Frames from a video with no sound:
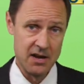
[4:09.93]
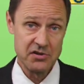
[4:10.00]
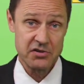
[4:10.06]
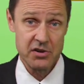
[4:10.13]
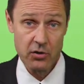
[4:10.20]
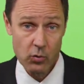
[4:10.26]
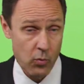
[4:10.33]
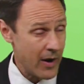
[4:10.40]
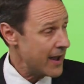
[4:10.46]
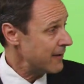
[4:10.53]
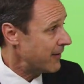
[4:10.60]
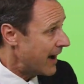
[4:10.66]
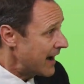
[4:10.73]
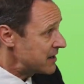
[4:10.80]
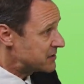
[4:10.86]
So your
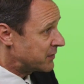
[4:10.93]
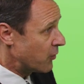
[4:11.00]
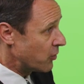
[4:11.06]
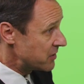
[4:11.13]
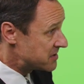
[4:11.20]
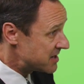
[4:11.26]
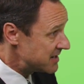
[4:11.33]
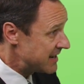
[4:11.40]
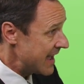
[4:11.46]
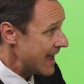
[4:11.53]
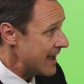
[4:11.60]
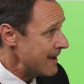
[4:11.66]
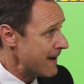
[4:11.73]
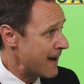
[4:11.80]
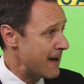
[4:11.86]
wave heights for
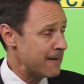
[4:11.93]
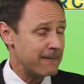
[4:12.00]
today,